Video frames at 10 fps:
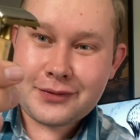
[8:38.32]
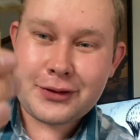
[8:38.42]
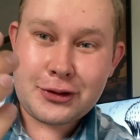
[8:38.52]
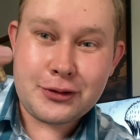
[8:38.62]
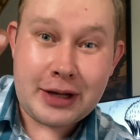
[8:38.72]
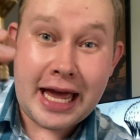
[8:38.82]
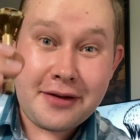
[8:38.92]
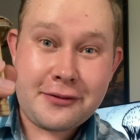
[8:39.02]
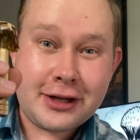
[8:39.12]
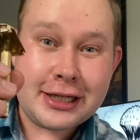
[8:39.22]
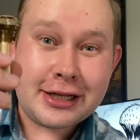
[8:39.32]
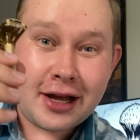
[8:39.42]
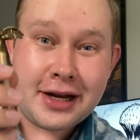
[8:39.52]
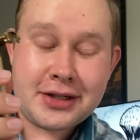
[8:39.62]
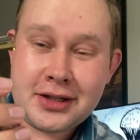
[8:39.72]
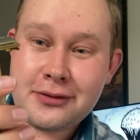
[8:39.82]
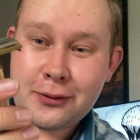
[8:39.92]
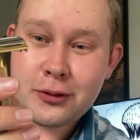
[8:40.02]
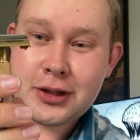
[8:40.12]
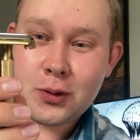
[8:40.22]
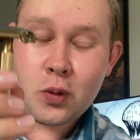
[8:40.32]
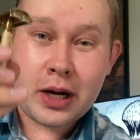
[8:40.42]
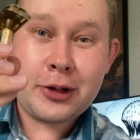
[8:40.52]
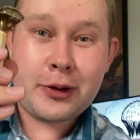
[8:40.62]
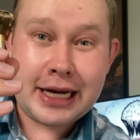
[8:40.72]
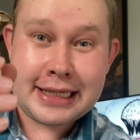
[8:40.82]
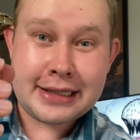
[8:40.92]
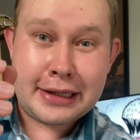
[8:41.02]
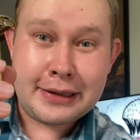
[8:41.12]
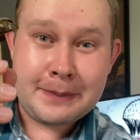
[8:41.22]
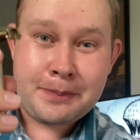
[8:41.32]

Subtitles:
to have a 1941 razor